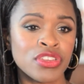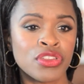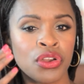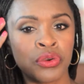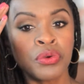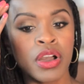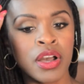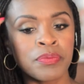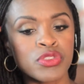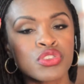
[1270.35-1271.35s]

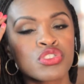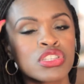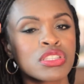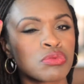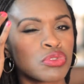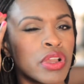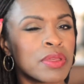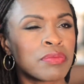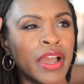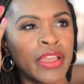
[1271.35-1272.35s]
So she's someone who I
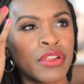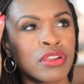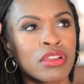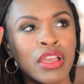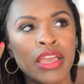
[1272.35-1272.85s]
admire.